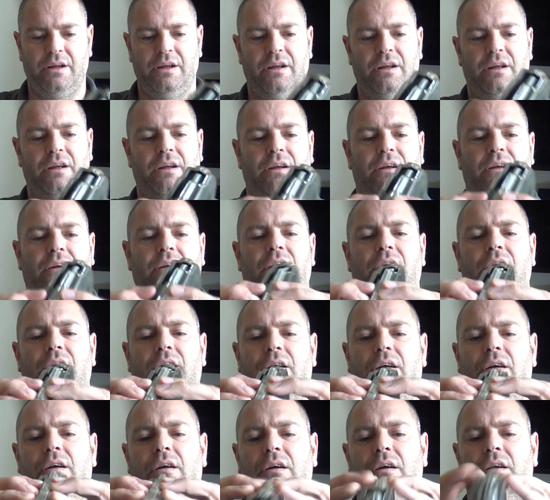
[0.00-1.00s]

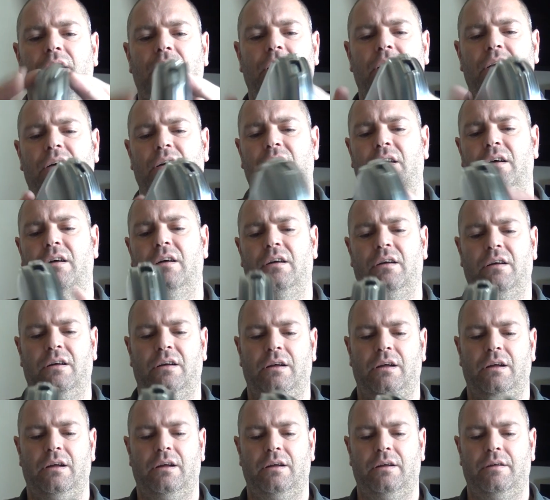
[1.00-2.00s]

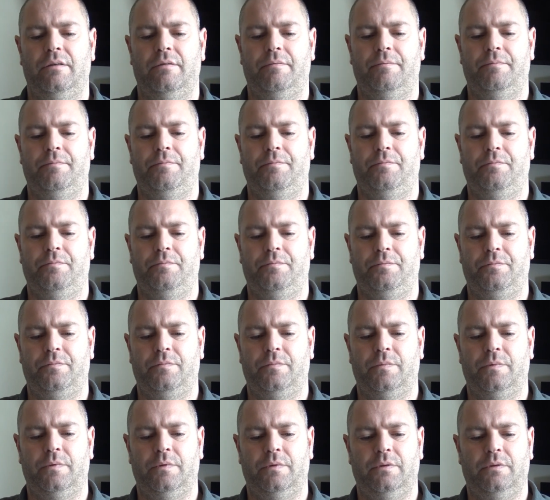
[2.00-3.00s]

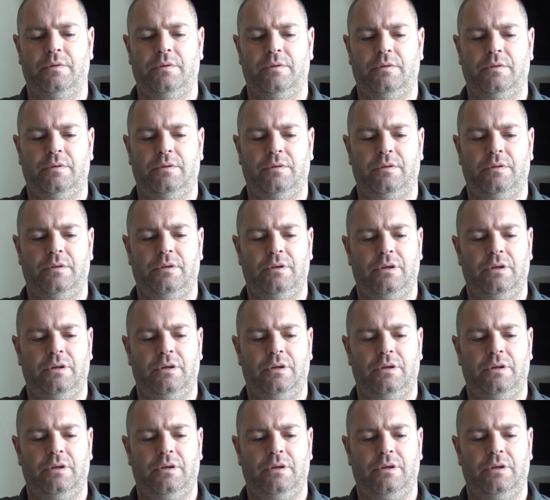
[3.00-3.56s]
(no one is talking)